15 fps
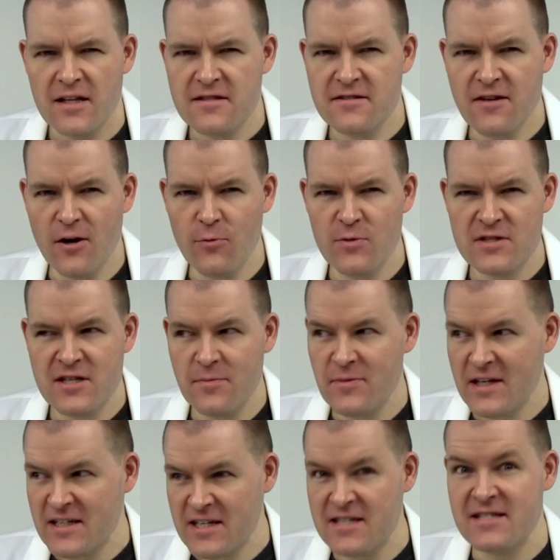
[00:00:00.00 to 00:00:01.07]
Let's start with
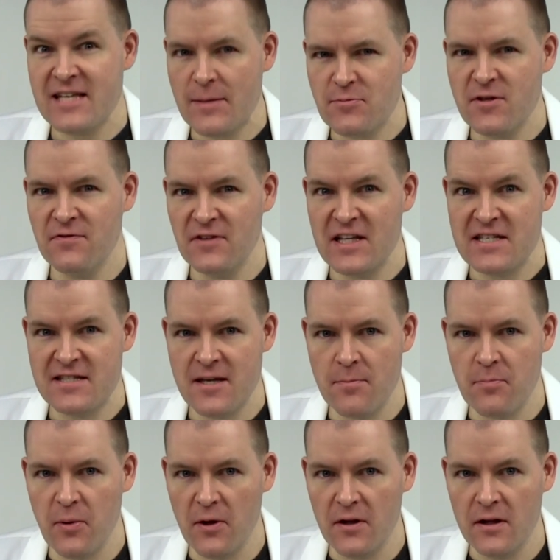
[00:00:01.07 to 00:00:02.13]
something deceptively
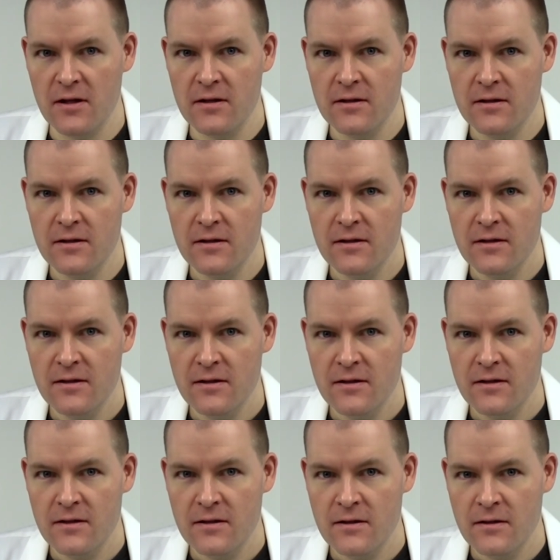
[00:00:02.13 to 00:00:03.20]
simple. This just
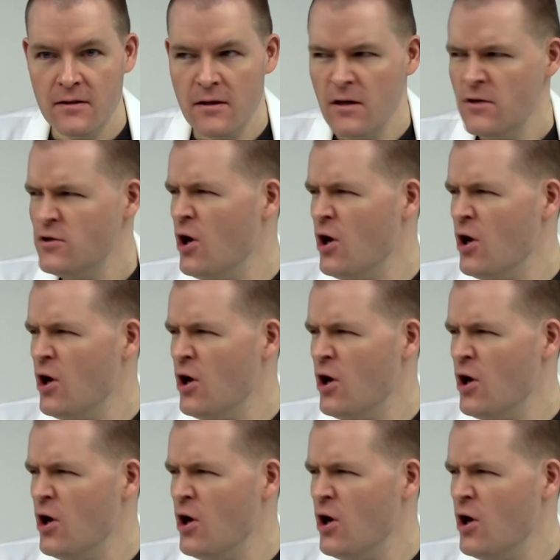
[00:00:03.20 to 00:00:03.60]
a ball.